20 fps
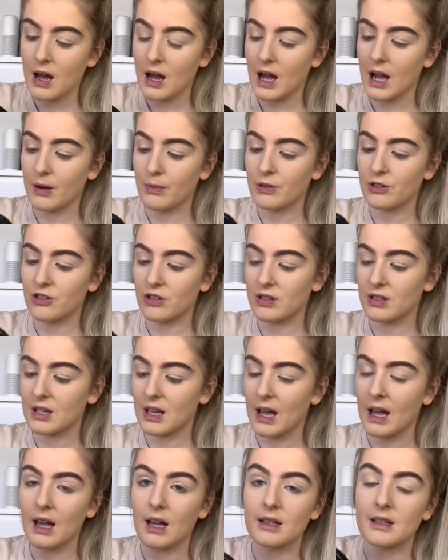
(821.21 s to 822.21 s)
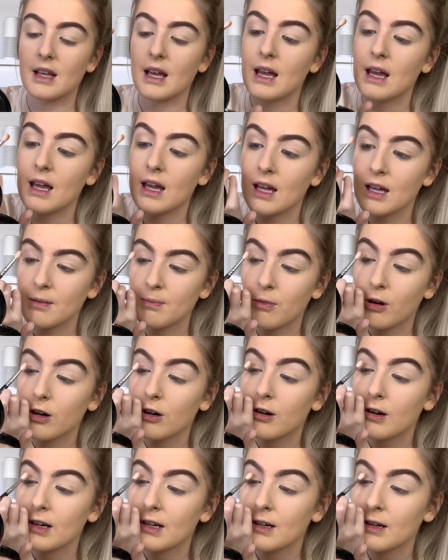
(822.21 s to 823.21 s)
I would just get a
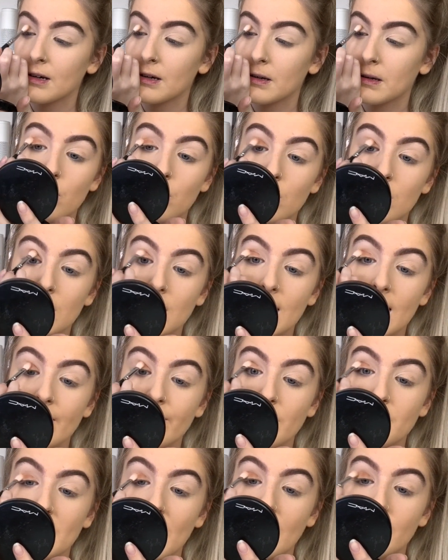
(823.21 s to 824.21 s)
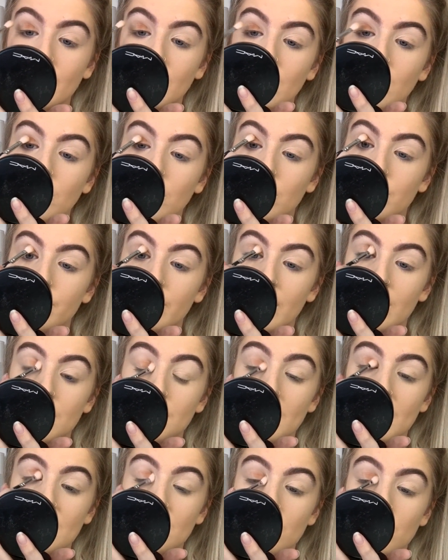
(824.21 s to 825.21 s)
margarita, or if I'm getting like a Goodfellas
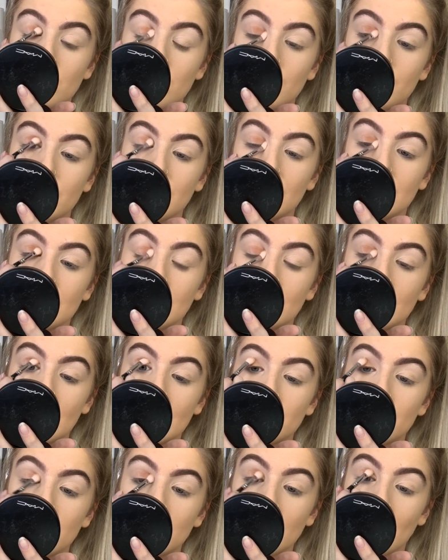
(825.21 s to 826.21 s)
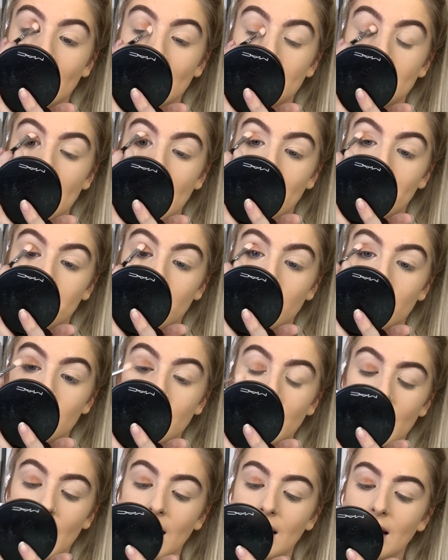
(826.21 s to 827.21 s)
pizza or something, I do like
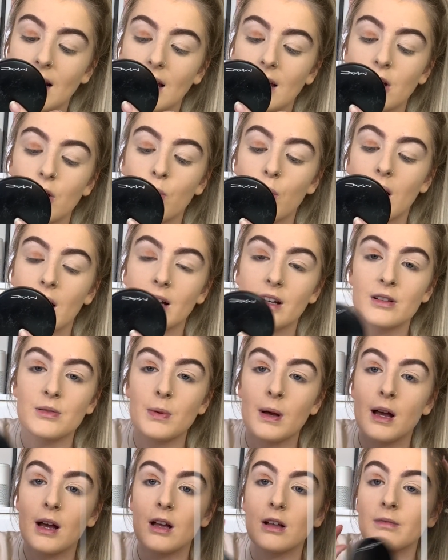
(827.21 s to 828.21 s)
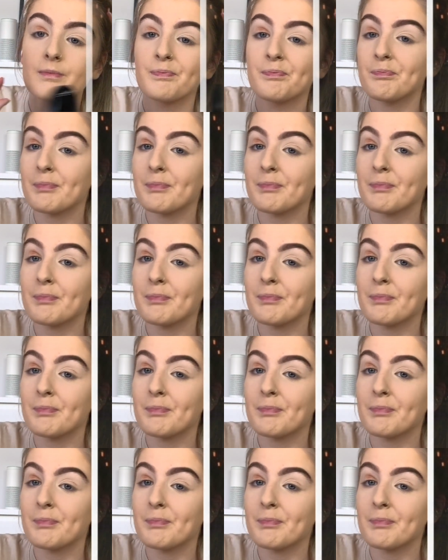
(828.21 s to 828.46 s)
pepperoni and I like Hawaiian as well.